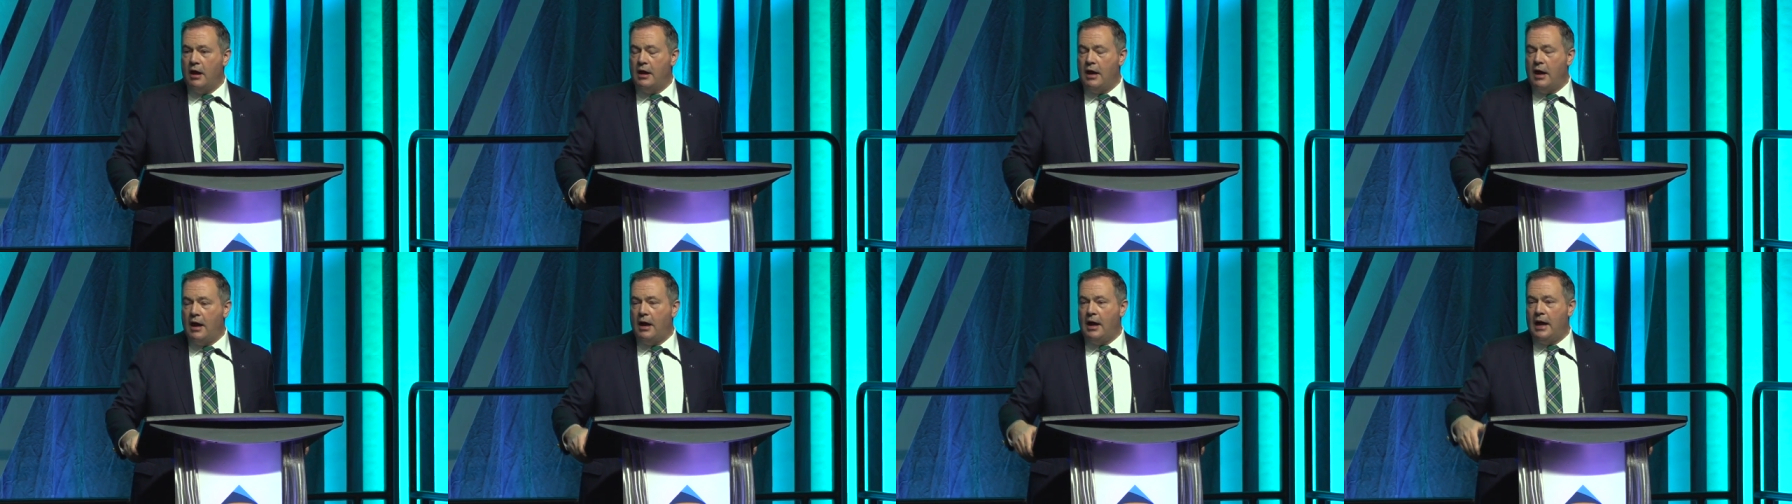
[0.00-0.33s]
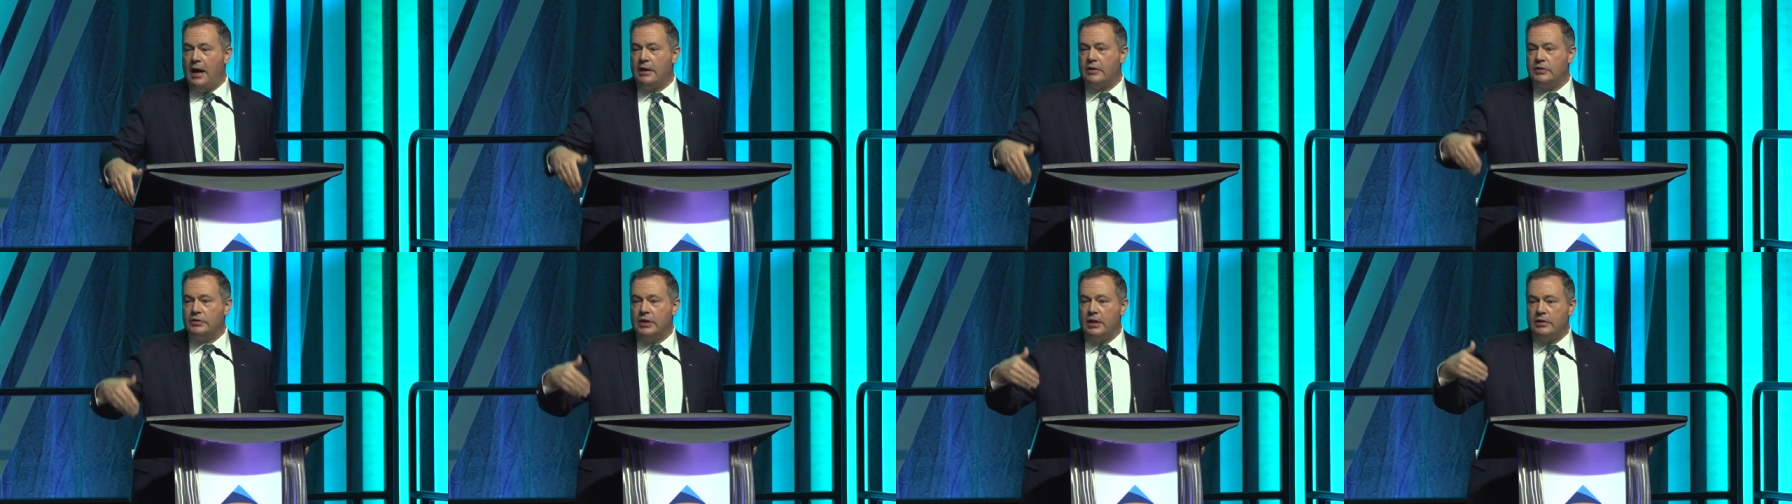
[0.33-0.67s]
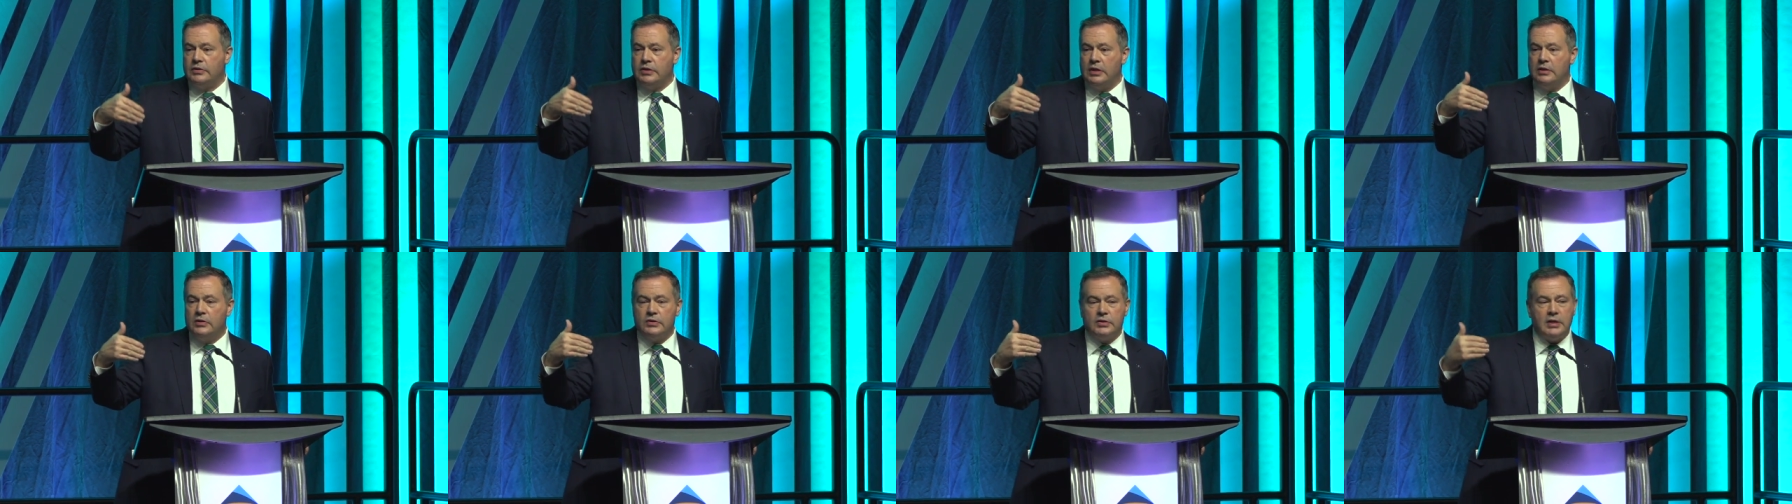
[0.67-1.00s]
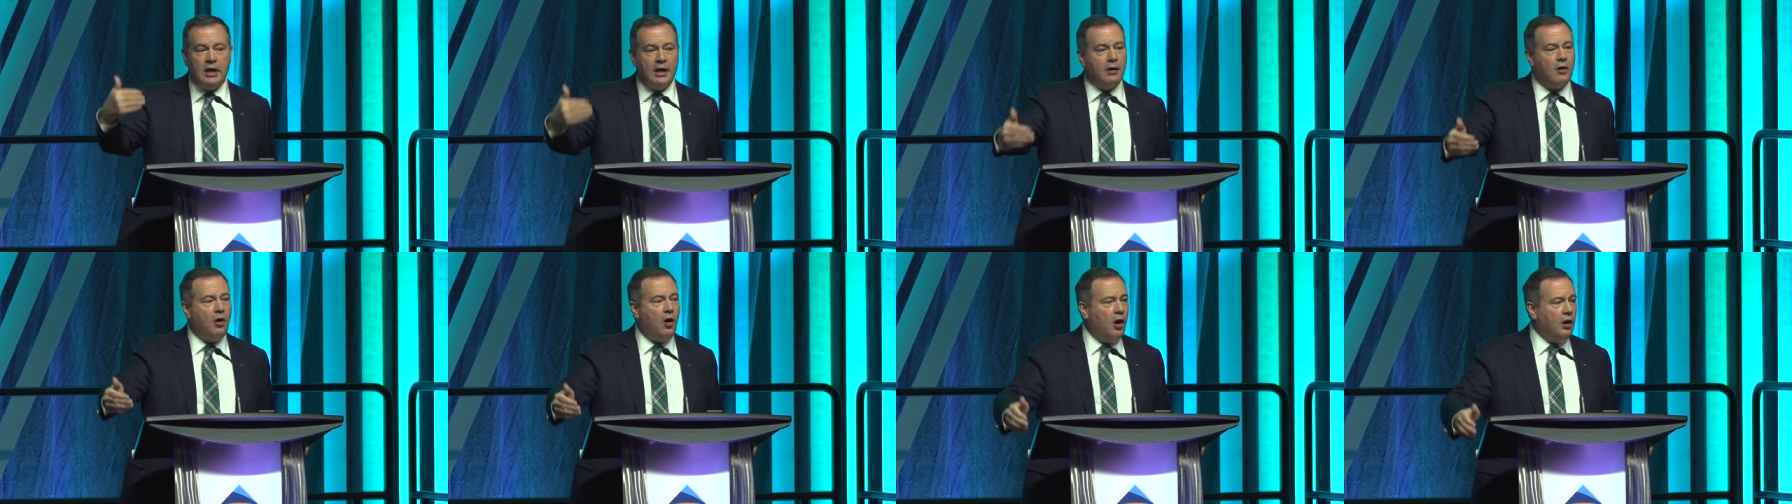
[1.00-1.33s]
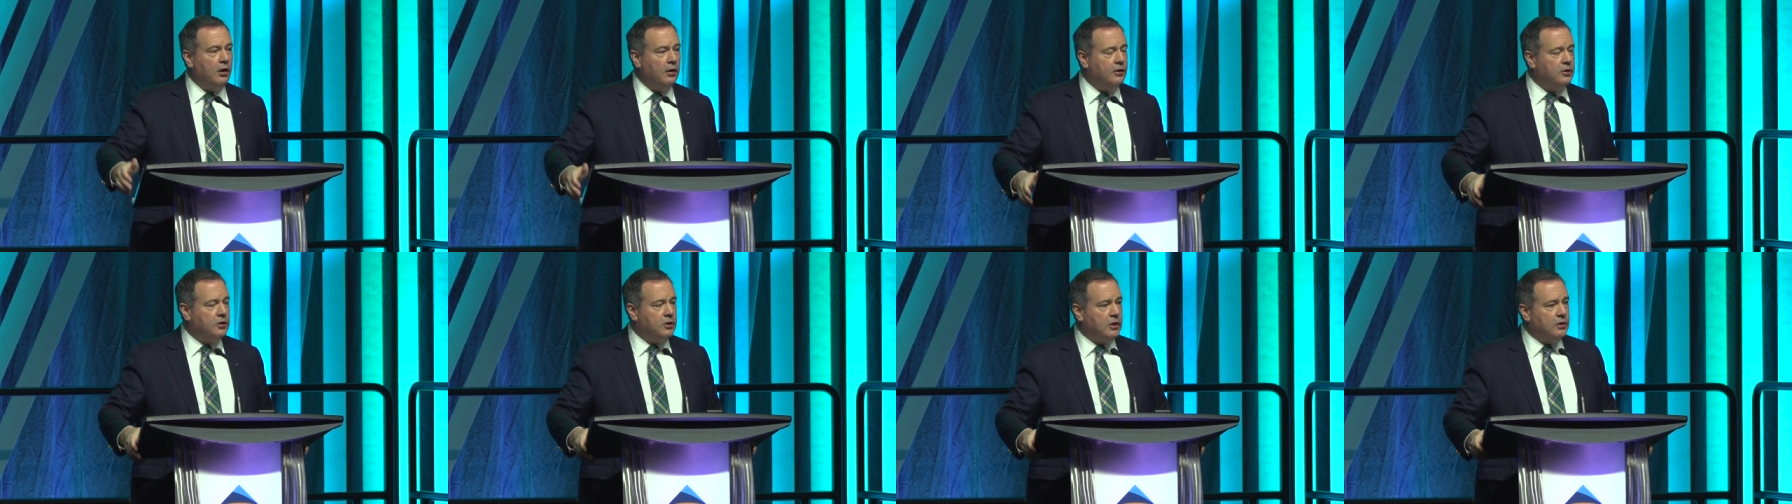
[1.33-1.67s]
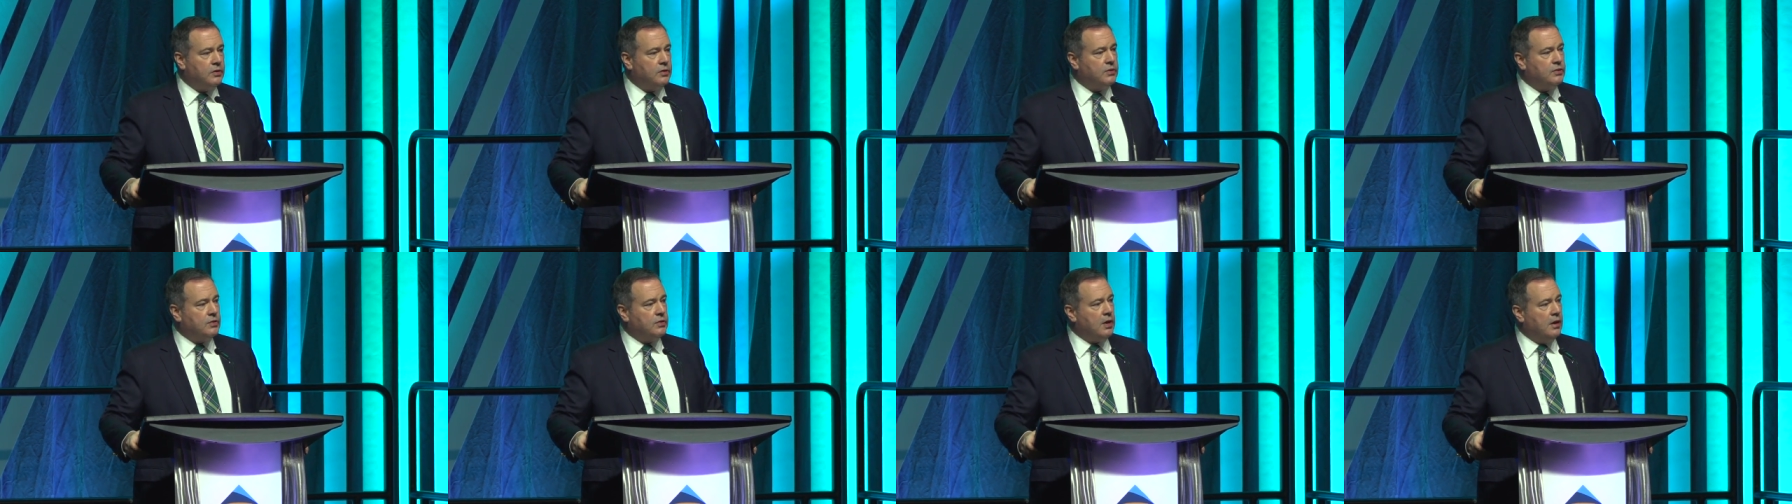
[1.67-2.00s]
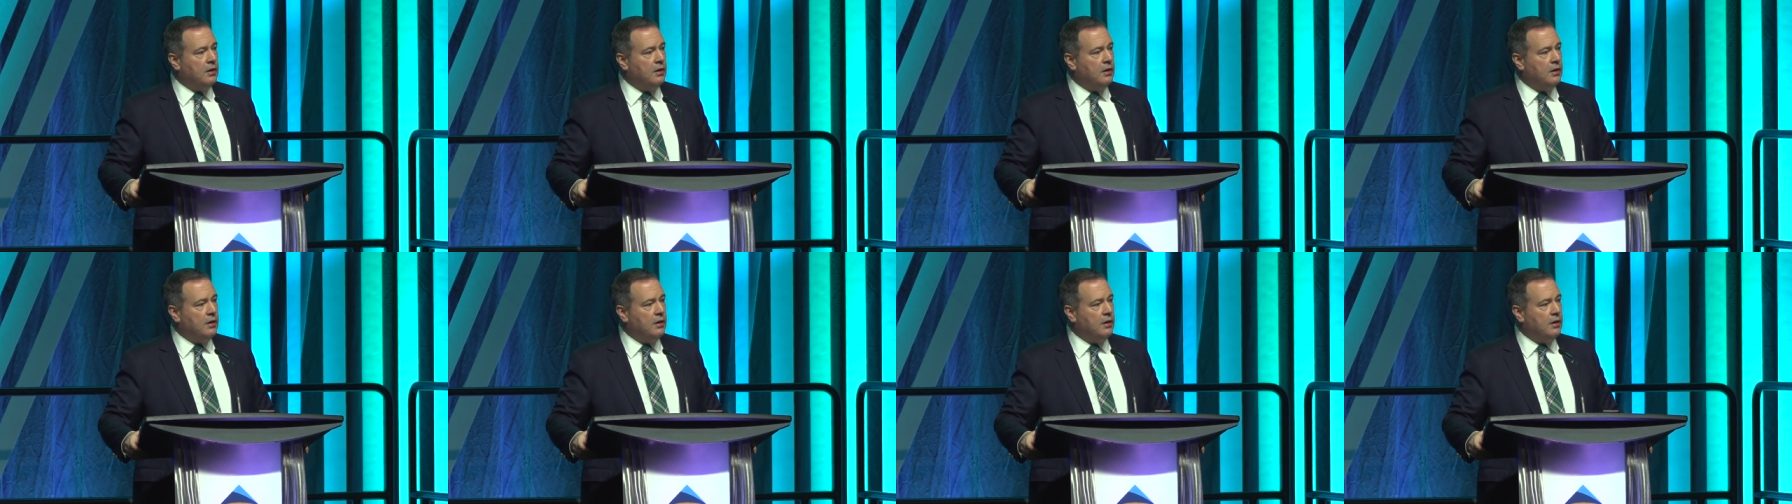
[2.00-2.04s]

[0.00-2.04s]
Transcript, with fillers: uh, accessing psychologists